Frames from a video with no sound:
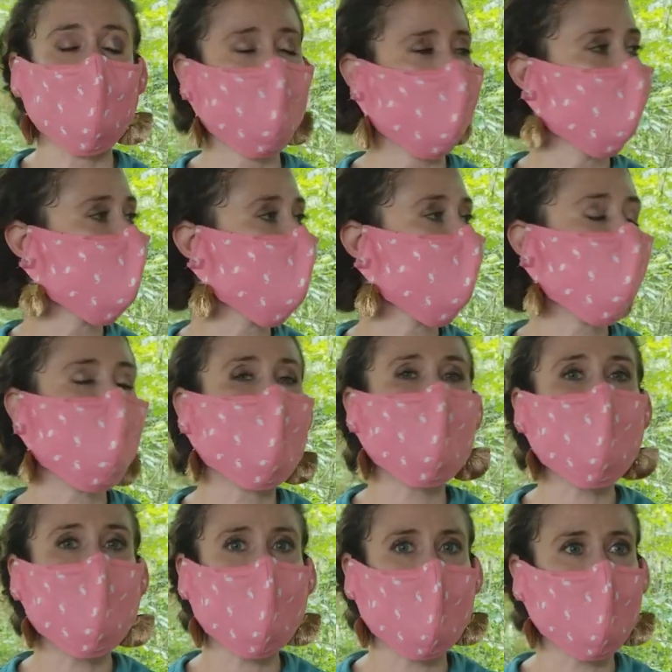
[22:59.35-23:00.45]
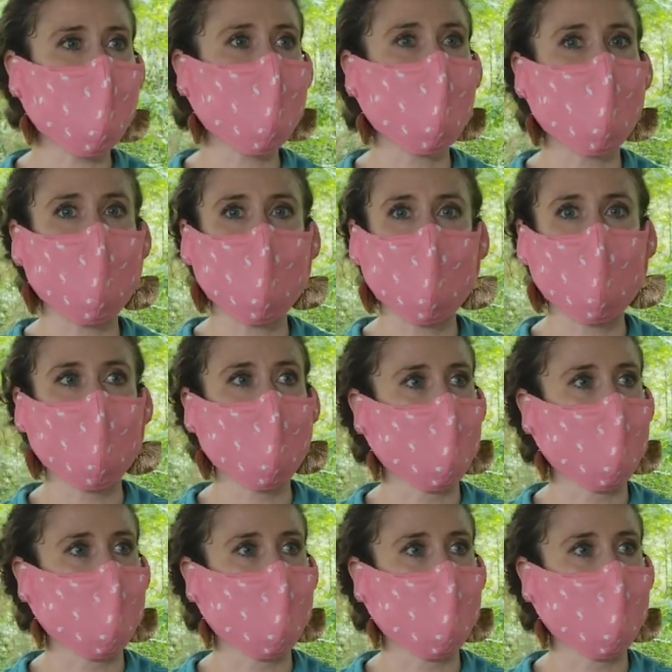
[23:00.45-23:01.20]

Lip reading: So if you find a baby bird